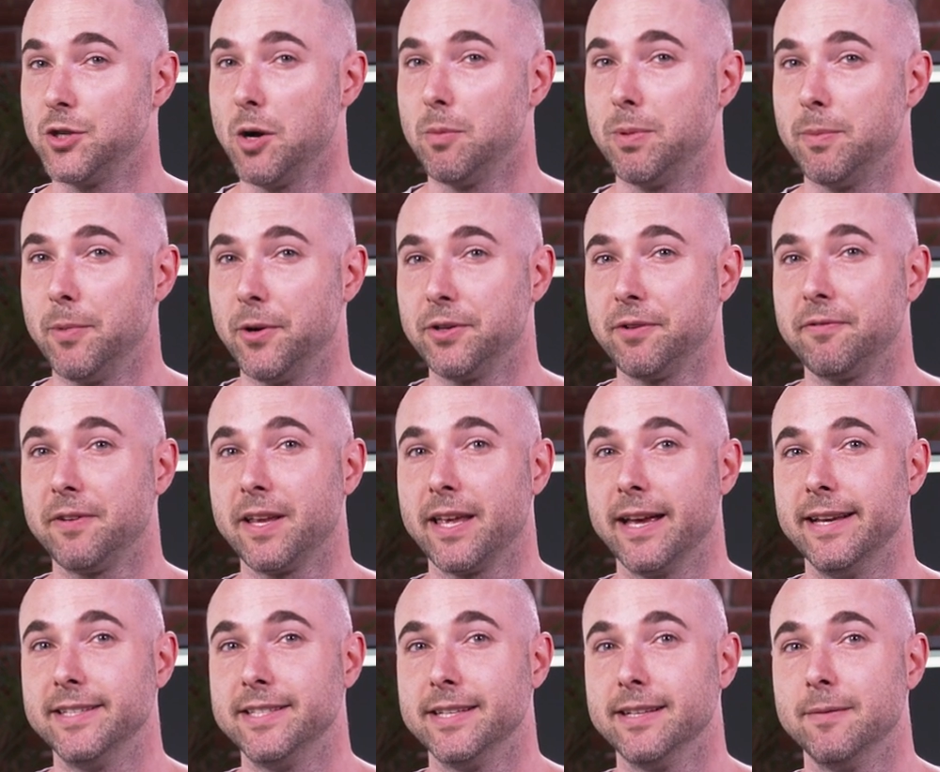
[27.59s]
job
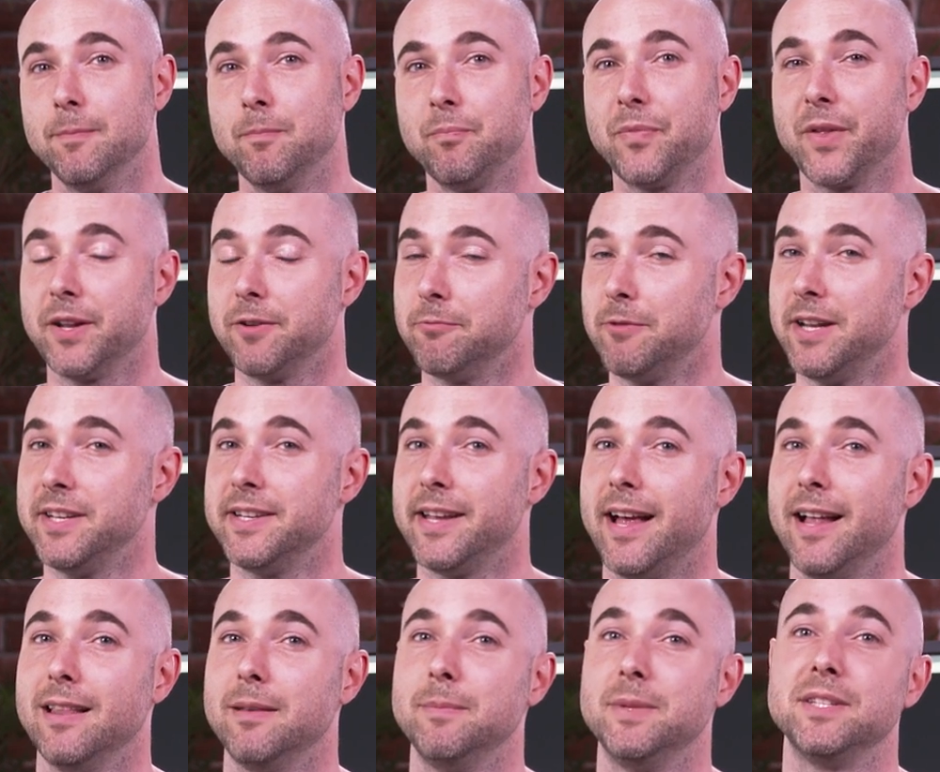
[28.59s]
modification and render
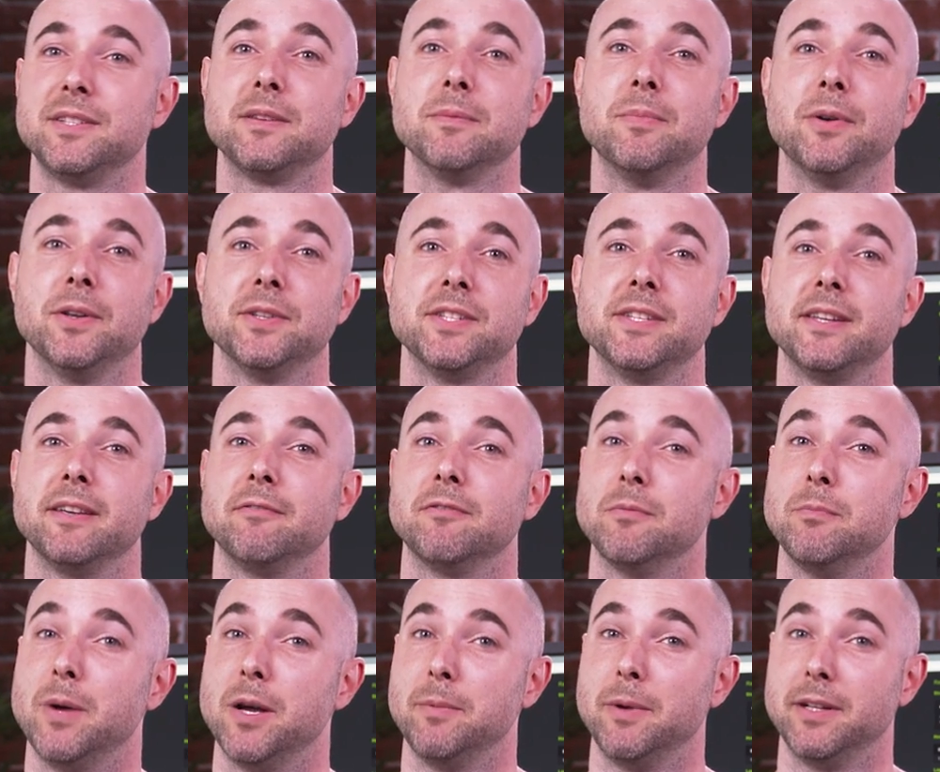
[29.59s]
element compositing
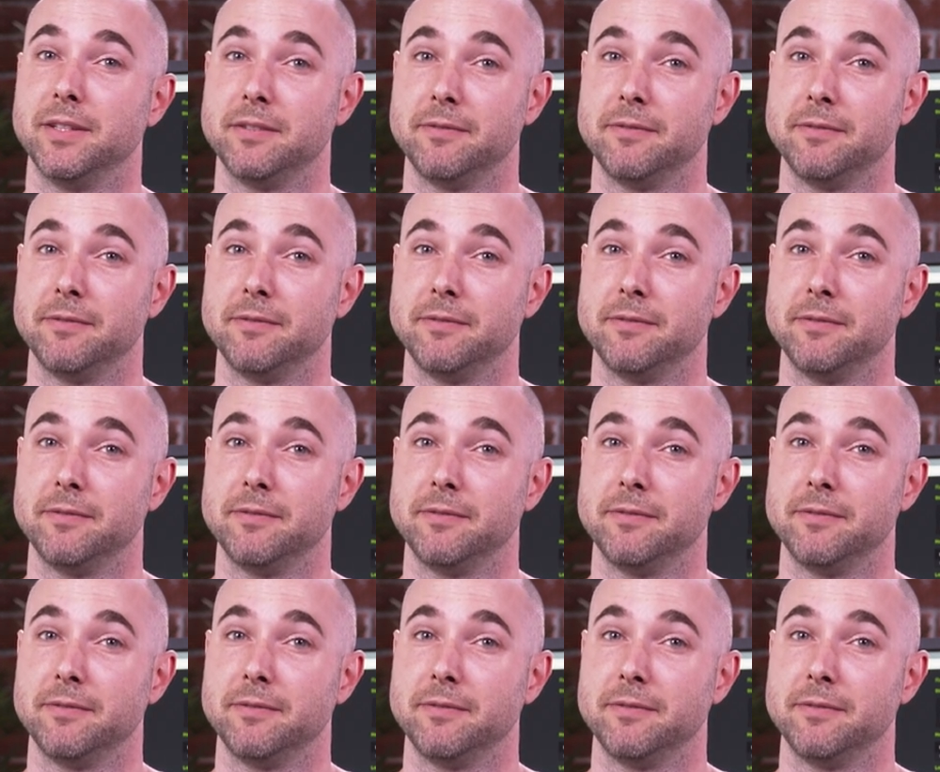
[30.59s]
from mobile